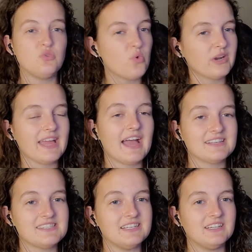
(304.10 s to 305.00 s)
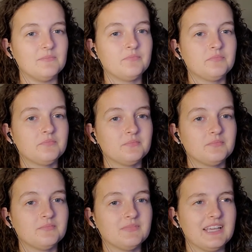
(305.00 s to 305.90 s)
York accent.
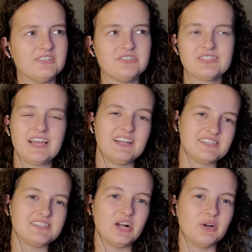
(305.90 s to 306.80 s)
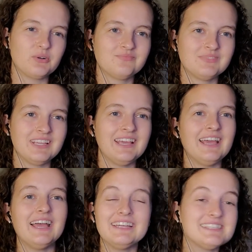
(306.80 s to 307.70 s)
It just kind of stuck.
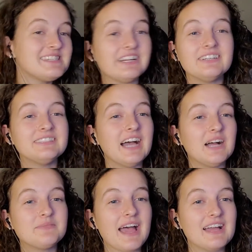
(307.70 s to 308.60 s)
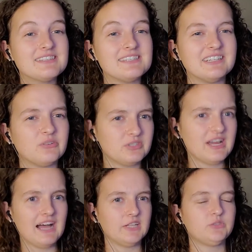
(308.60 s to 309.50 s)
And a stereotyped accent or
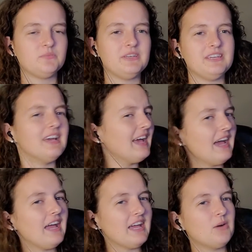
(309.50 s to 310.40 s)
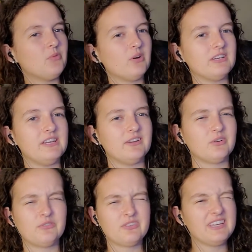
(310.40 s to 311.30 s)
dialect would be, hey, I'm walking here,
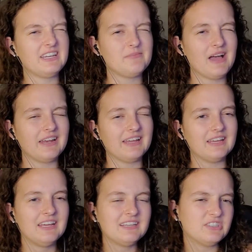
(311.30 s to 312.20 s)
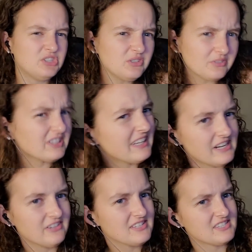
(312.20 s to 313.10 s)
or forget about it. Because you don't really
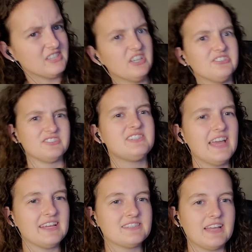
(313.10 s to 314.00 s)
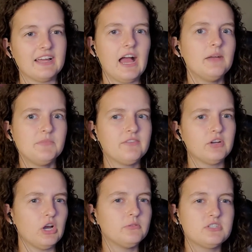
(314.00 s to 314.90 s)
hear this in other states. Like, I've never
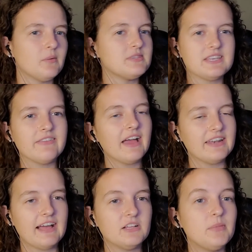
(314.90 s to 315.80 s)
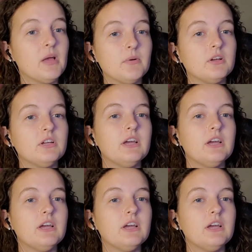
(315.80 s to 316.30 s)
heard someone say that in Alabama.